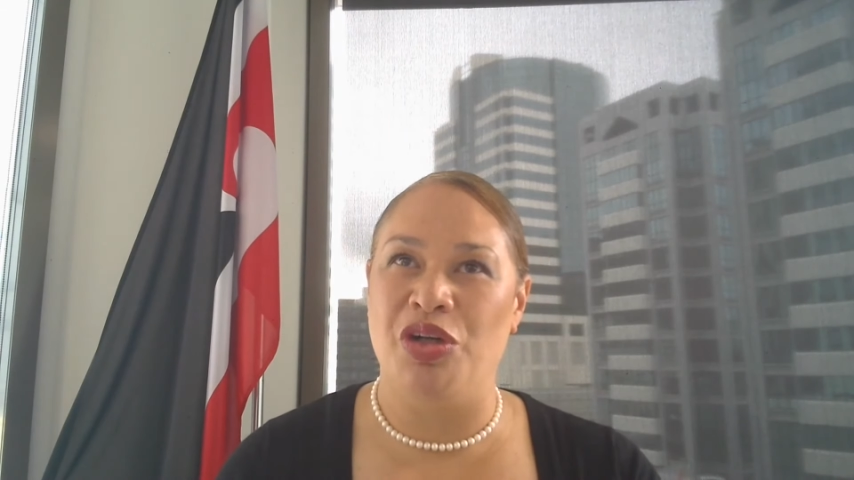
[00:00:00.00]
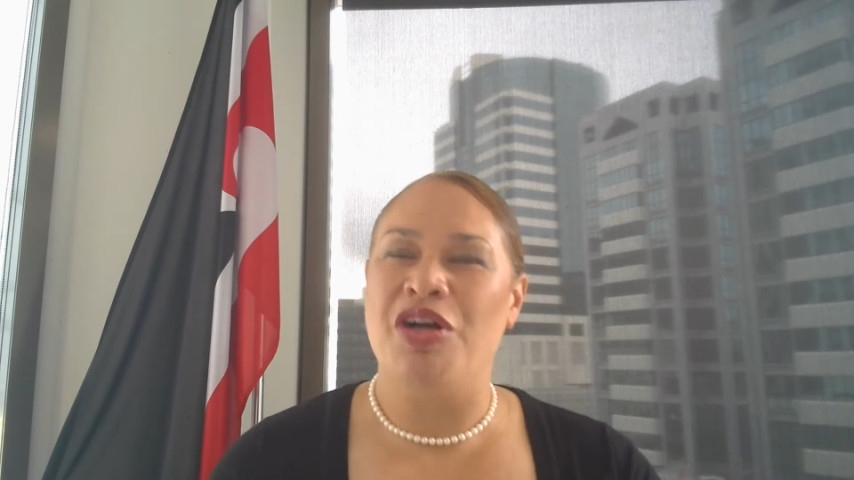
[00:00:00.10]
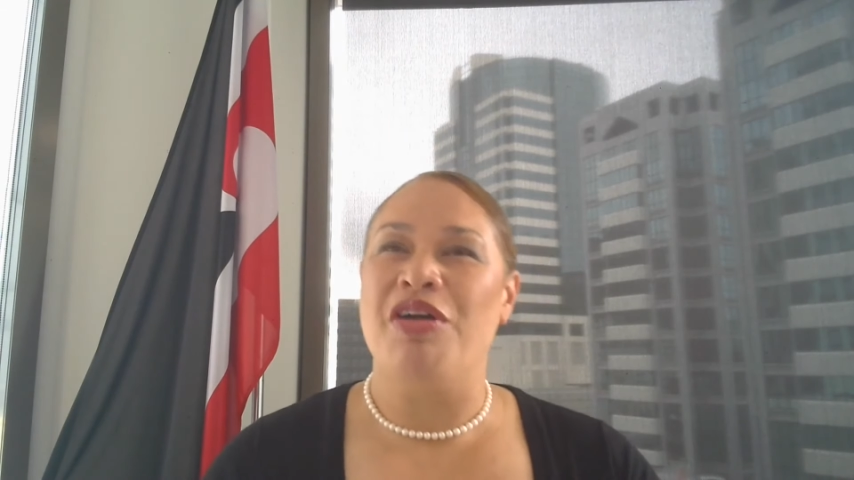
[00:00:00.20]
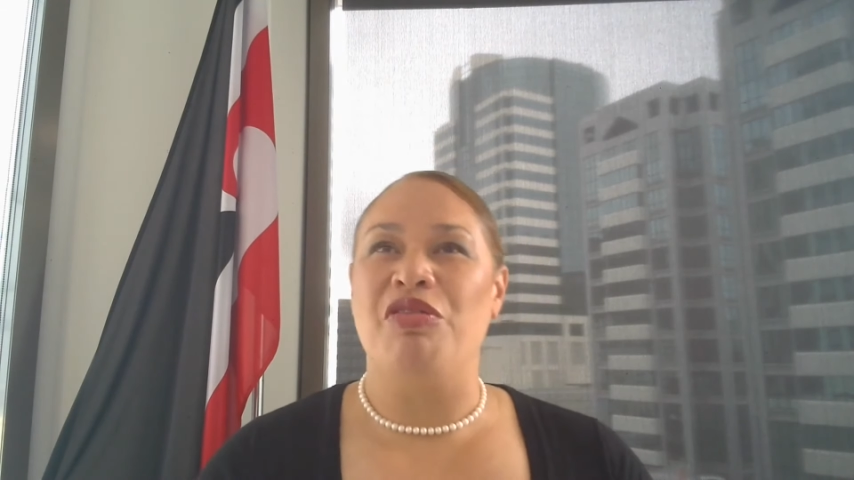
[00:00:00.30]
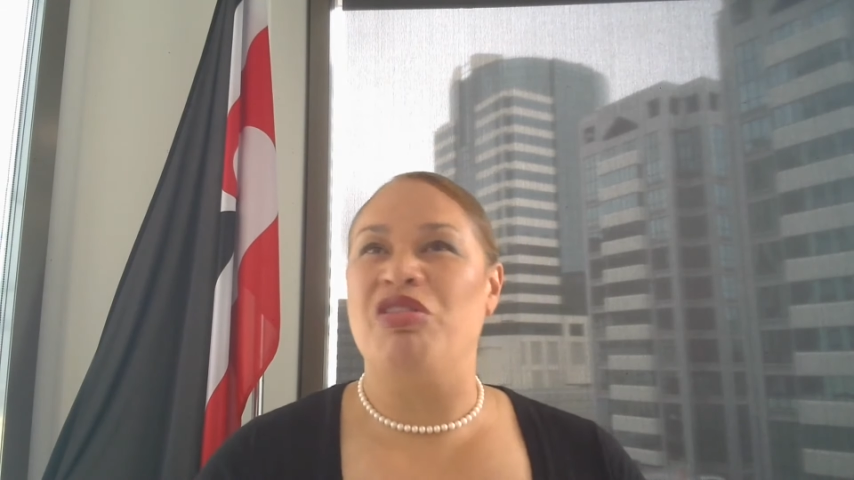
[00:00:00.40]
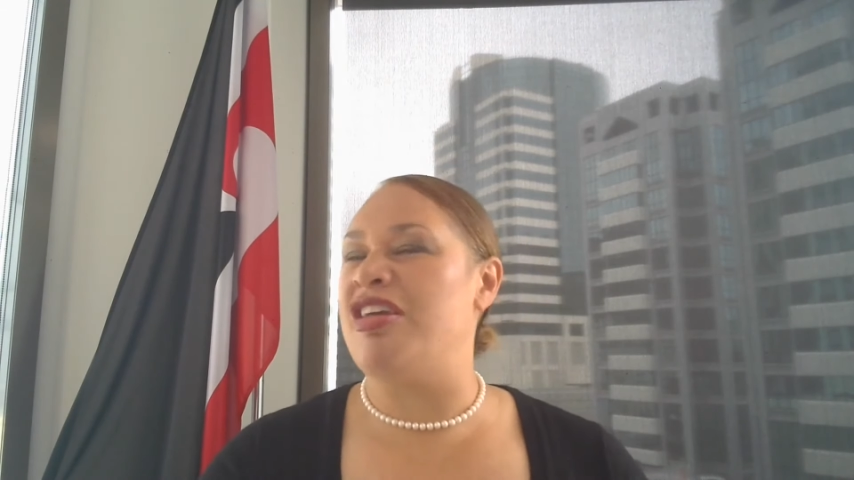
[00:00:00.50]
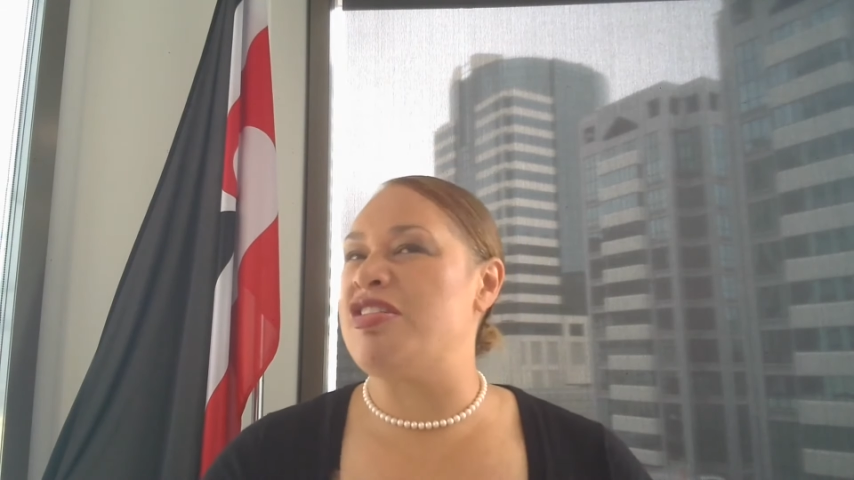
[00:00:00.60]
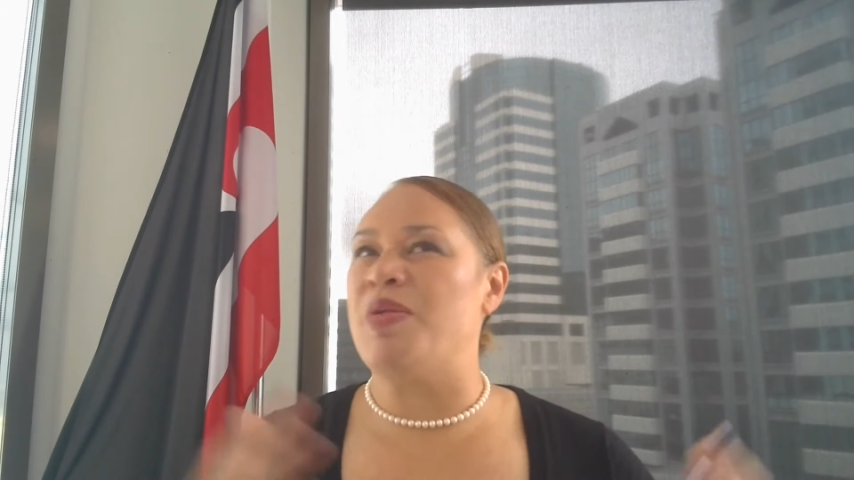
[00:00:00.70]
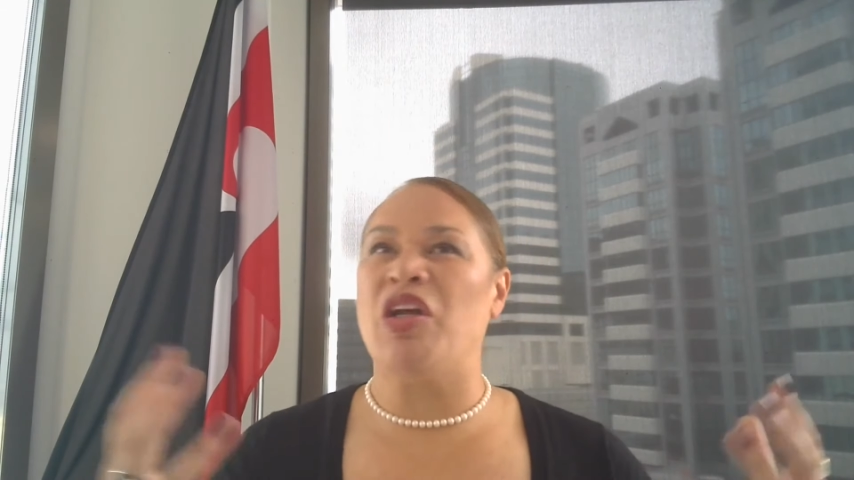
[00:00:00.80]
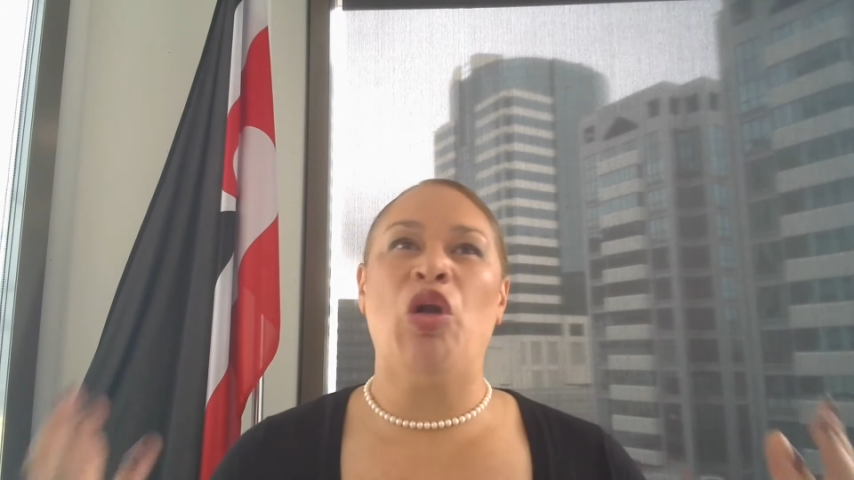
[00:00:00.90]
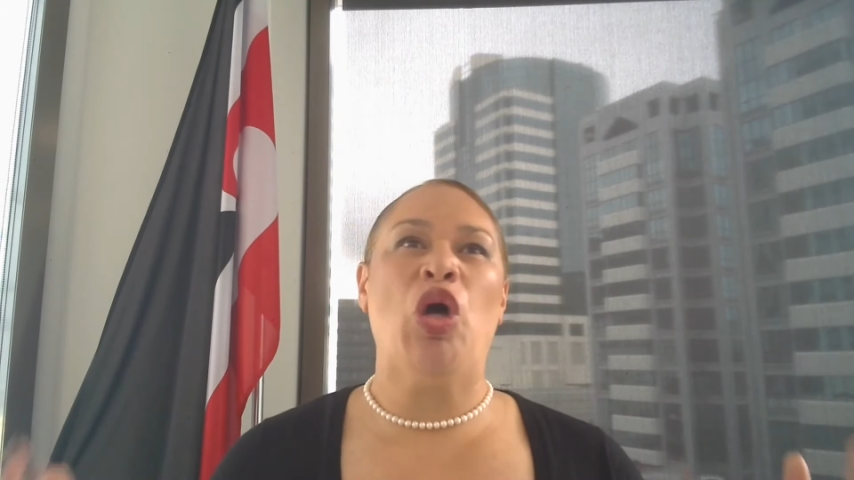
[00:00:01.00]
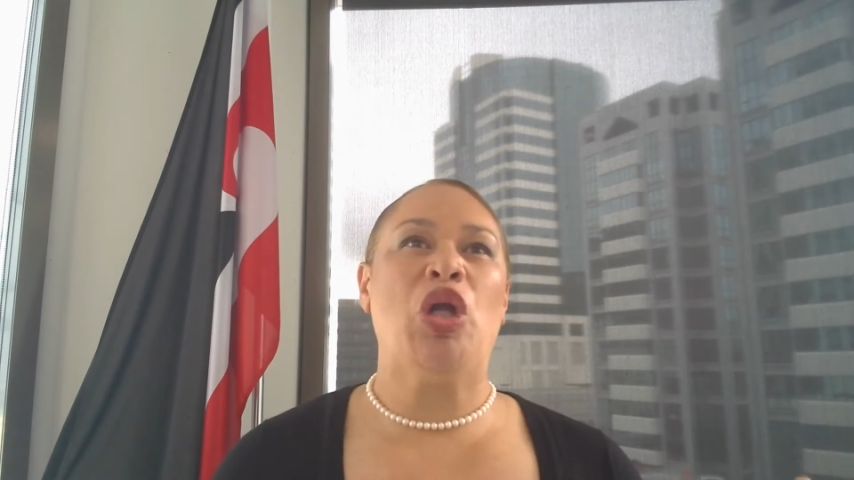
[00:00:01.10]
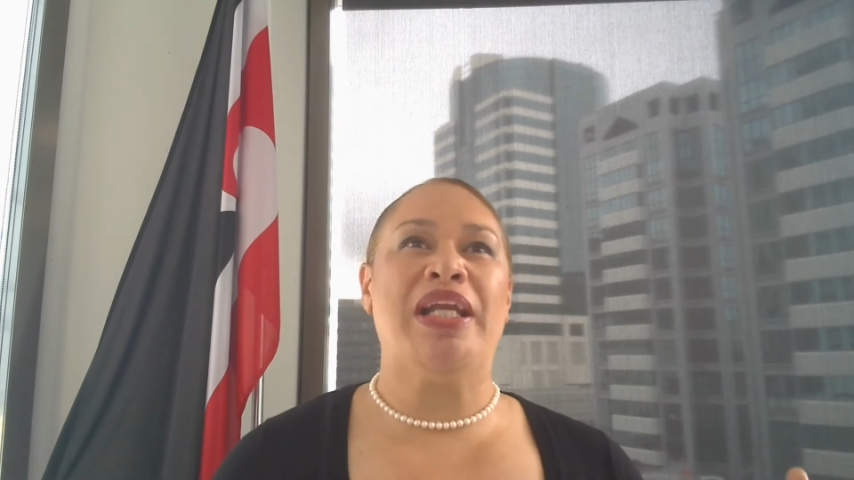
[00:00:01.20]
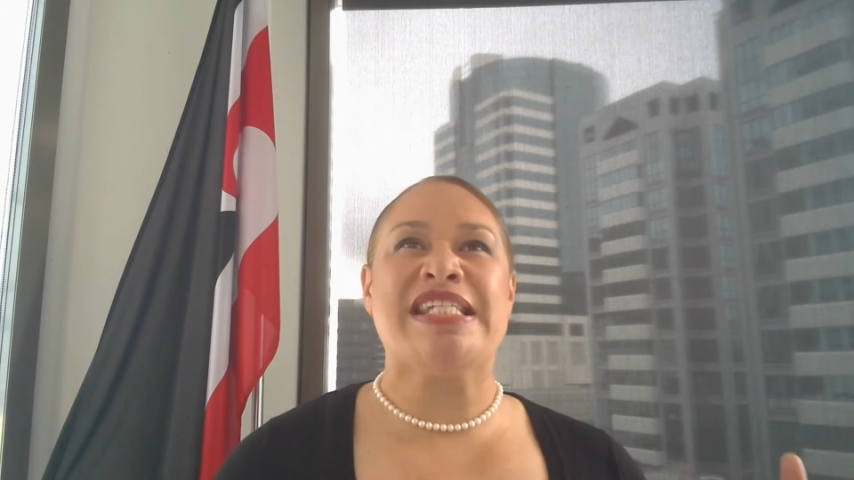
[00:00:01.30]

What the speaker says: There's been a lot less